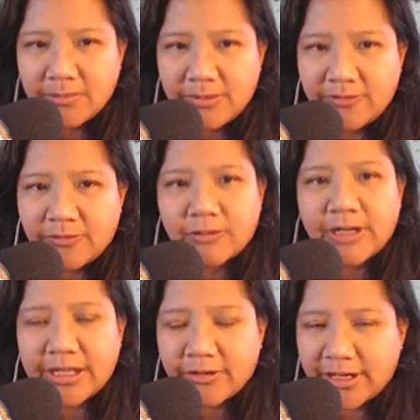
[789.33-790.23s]
before
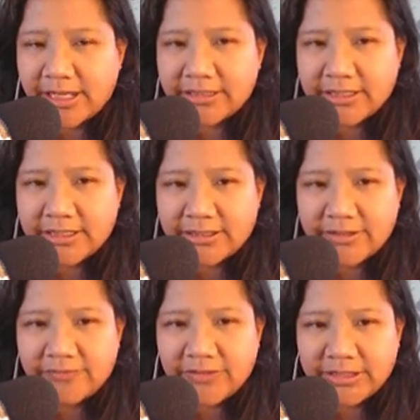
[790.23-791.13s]
I create
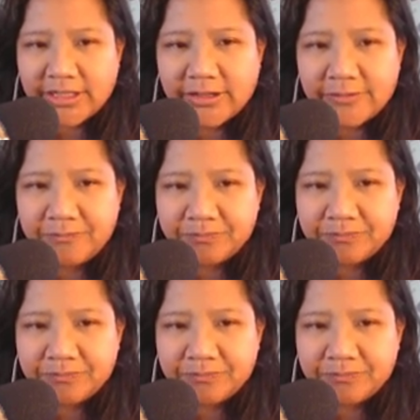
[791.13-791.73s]
a video.